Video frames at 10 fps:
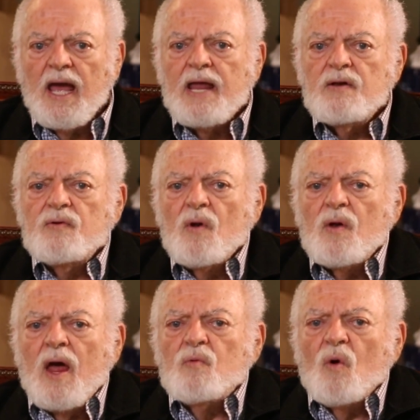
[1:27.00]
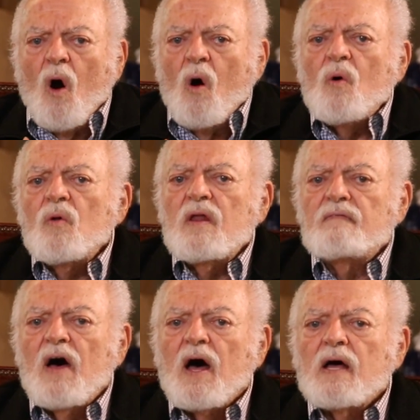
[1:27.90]
And all
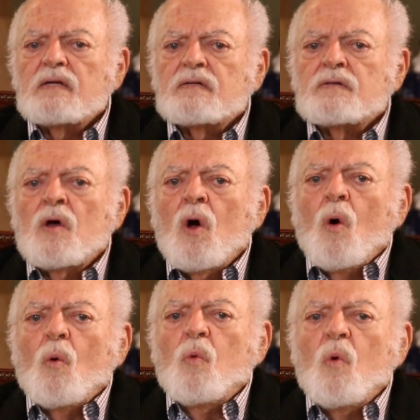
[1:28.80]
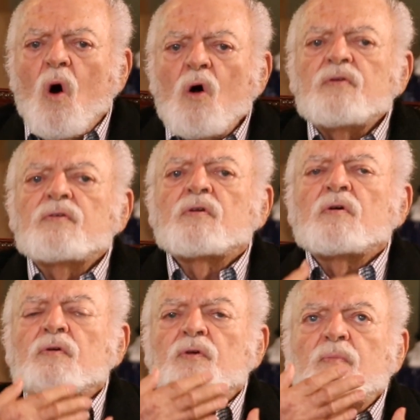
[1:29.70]
of us want
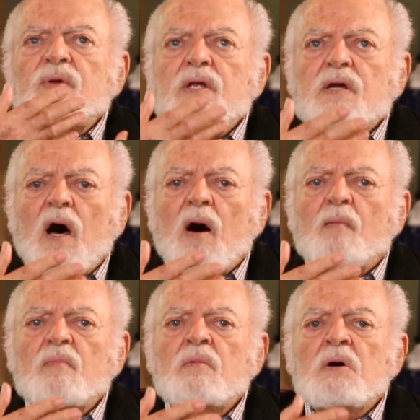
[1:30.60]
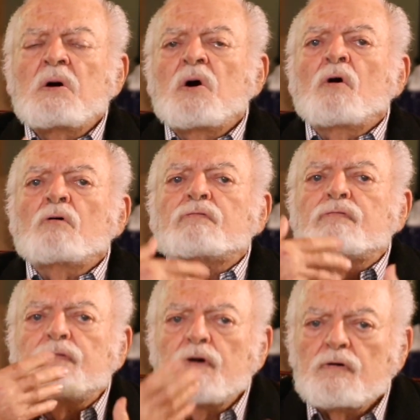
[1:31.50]
to become
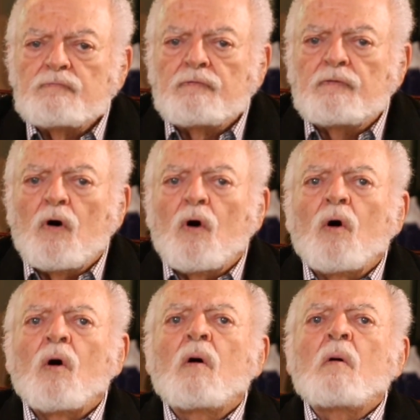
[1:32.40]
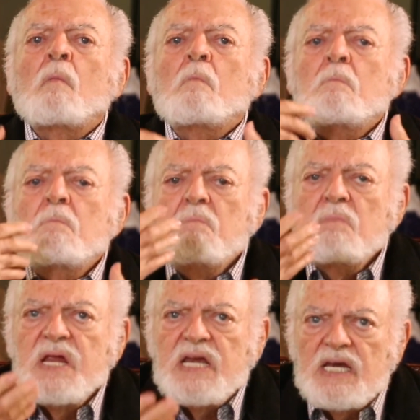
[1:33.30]
fruitful,
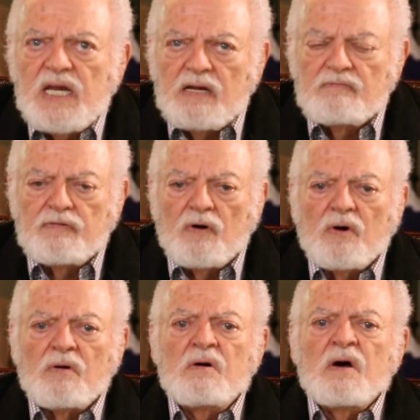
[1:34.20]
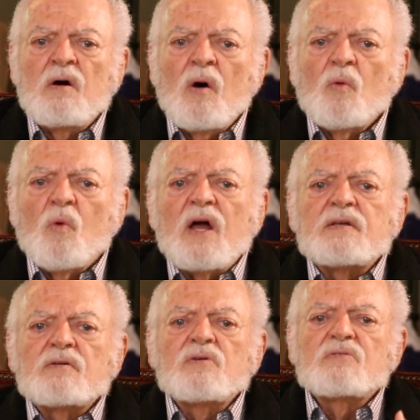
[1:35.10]
meaningful,
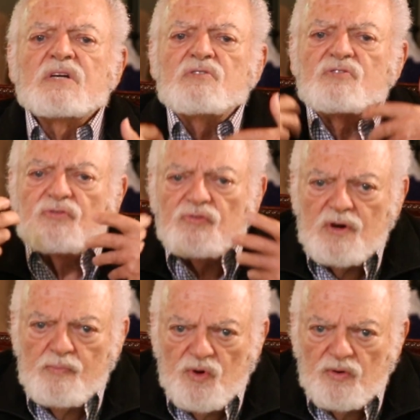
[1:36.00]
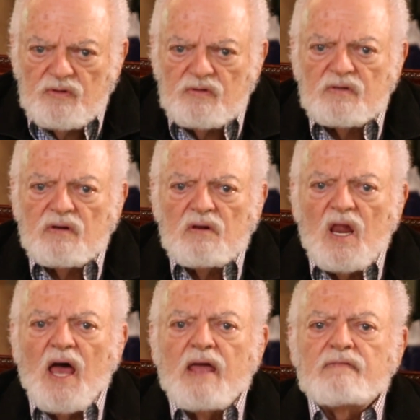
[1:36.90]
one who contributes to
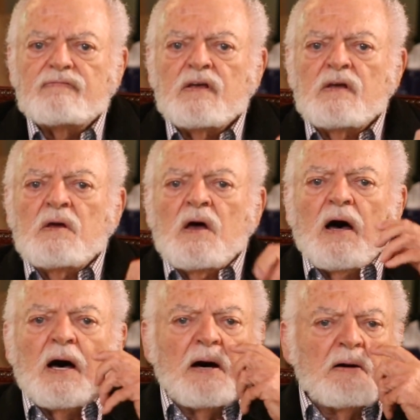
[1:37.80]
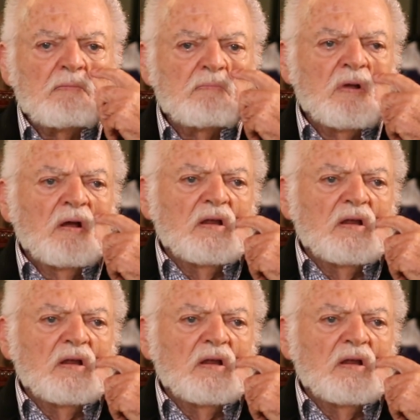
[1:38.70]
life, in